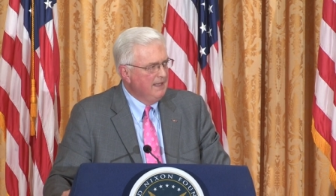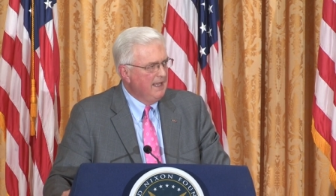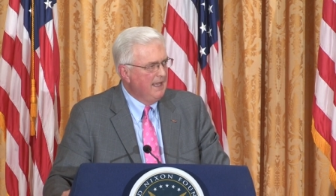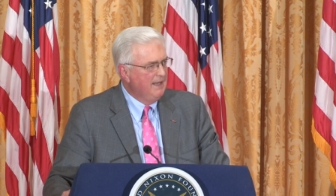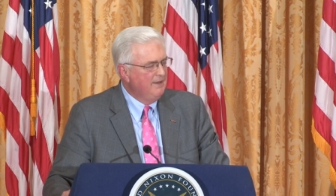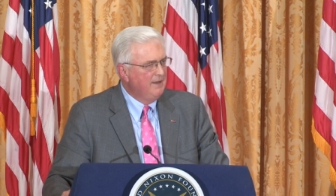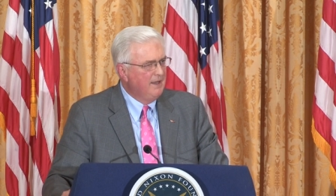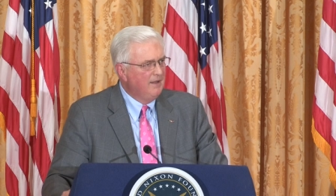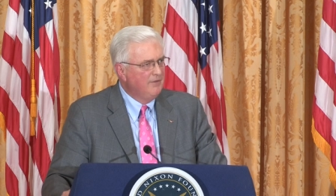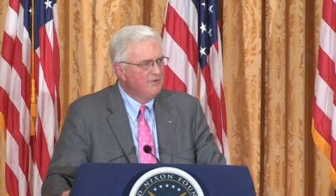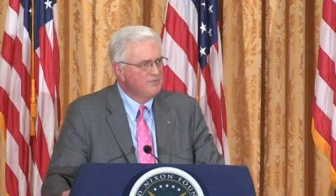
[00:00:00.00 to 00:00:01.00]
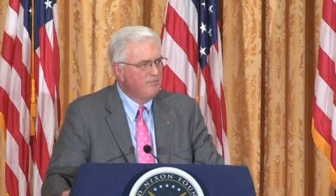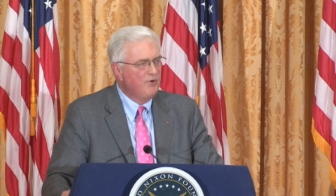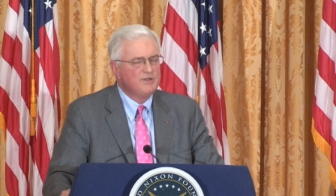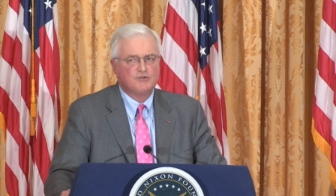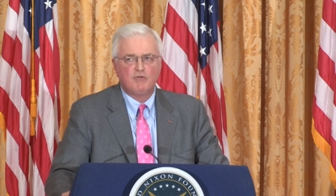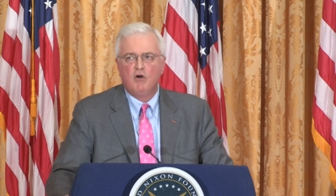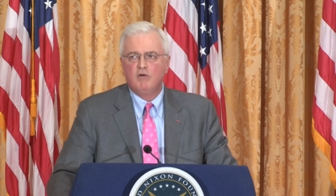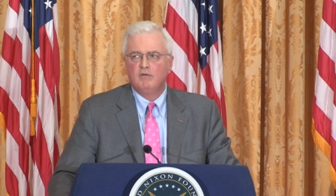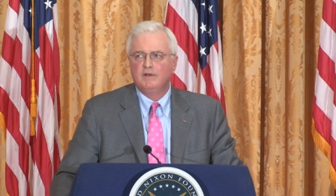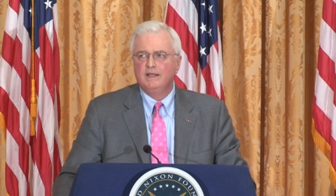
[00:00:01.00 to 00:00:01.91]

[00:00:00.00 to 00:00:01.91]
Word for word: And uh, there's pretty strong